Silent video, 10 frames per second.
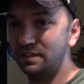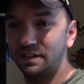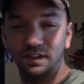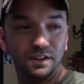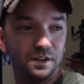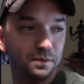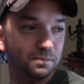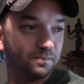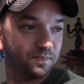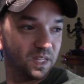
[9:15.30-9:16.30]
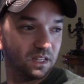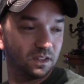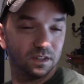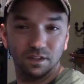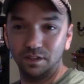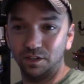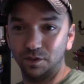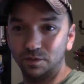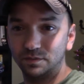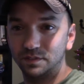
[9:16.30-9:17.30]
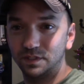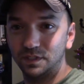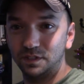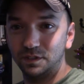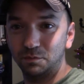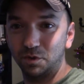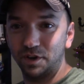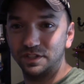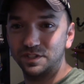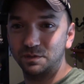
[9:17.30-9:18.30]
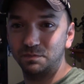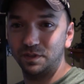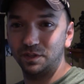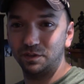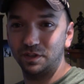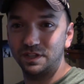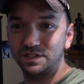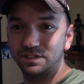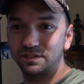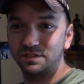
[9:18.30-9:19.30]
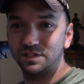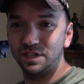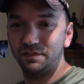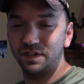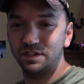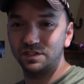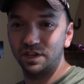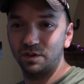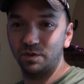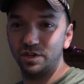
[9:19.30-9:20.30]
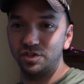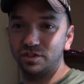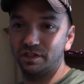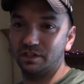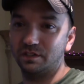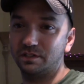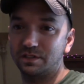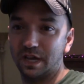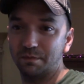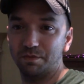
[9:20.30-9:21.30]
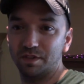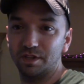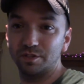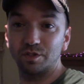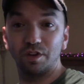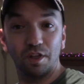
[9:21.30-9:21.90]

and, um, you know, brought in some a little less C V S decoration-y type things.